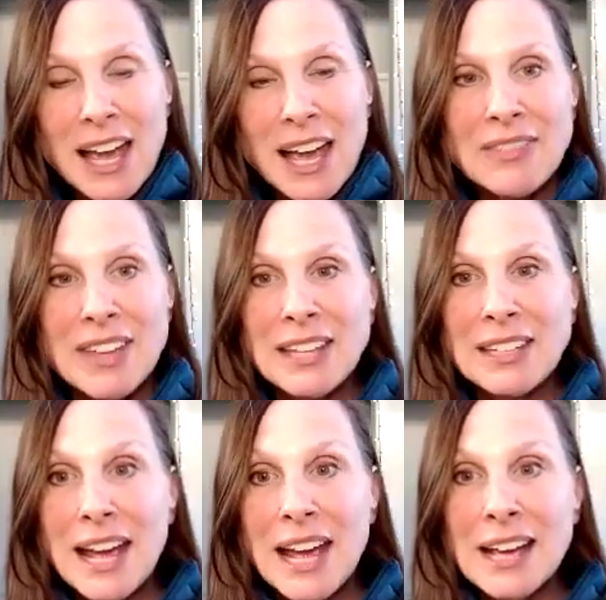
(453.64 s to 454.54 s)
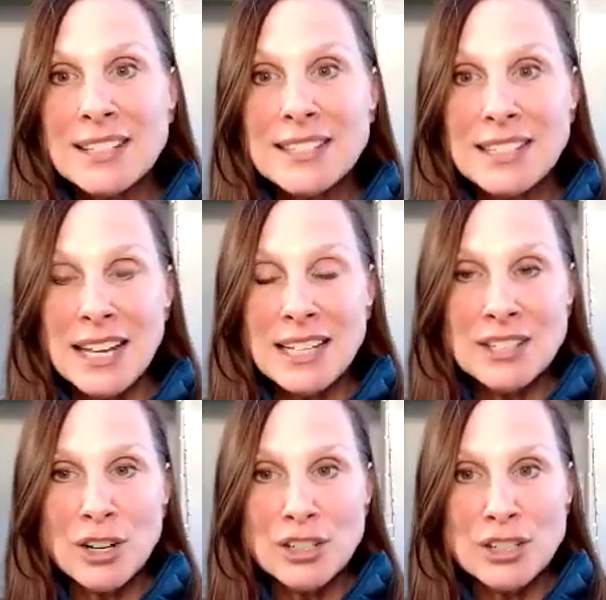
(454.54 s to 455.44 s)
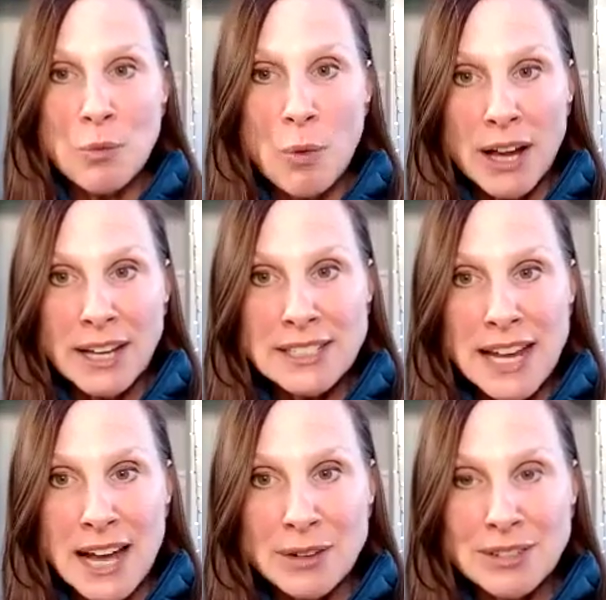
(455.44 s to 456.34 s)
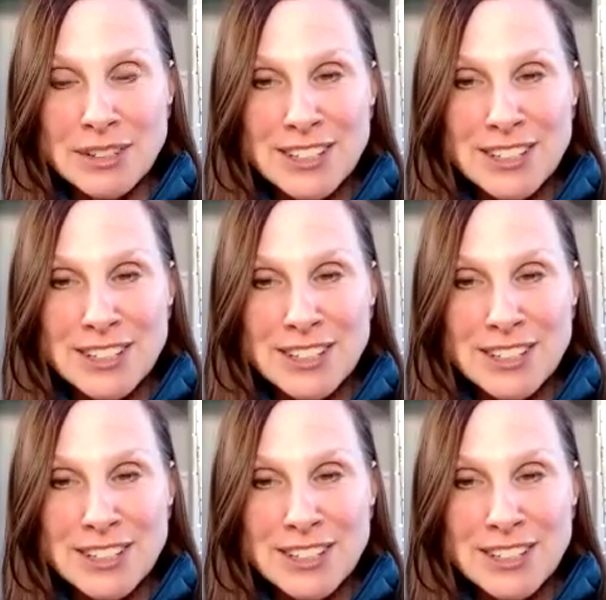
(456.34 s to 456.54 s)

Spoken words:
And then as the day starts to wind down,